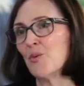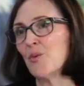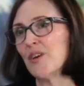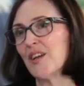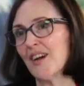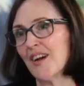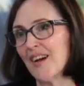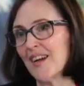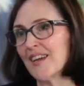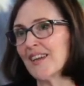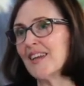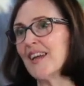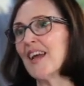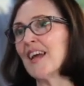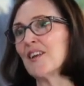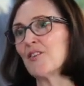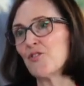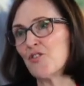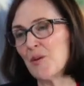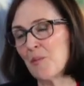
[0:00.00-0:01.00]
we are
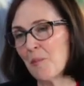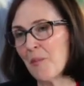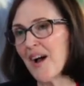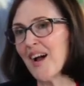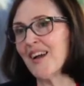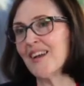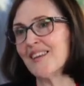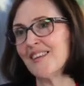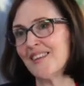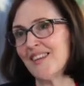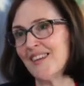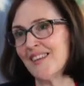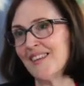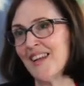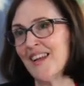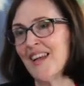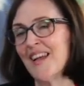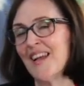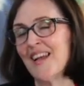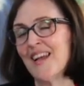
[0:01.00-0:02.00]
again reminded
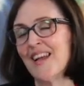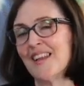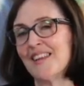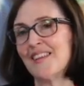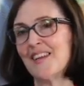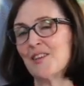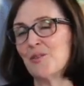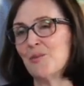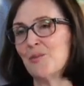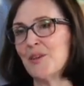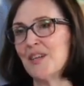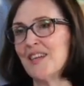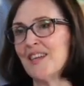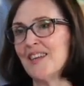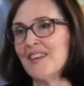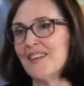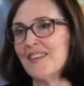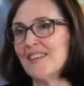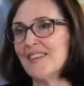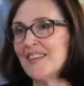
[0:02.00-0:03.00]
that
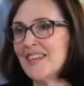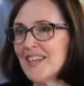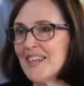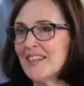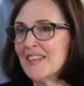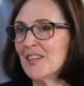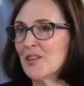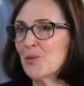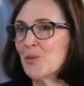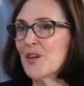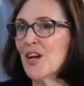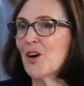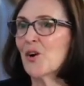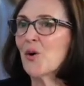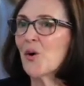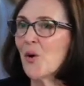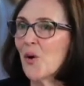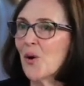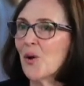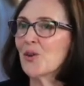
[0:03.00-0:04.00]
we need, that we are
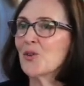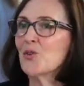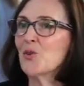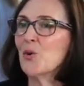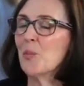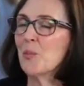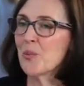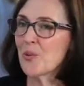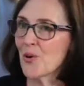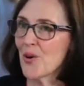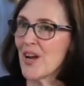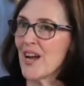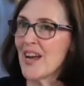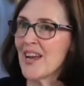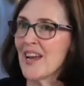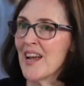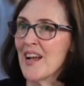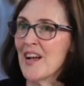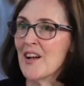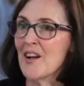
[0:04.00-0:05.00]
called to
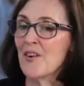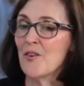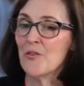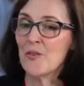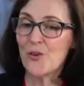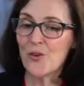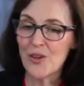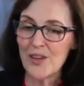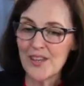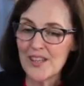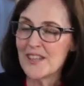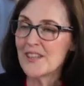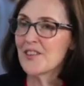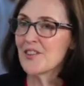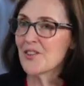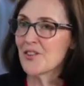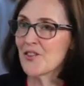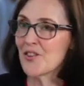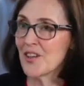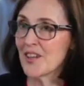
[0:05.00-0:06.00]
pray for
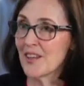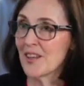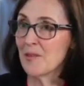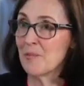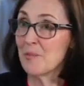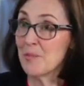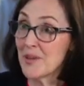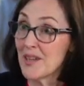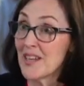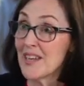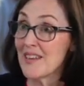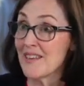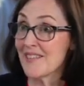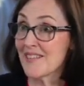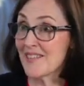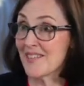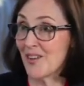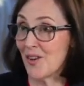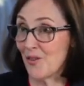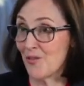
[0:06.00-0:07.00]
literal
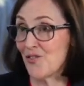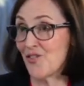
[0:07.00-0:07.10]
peace of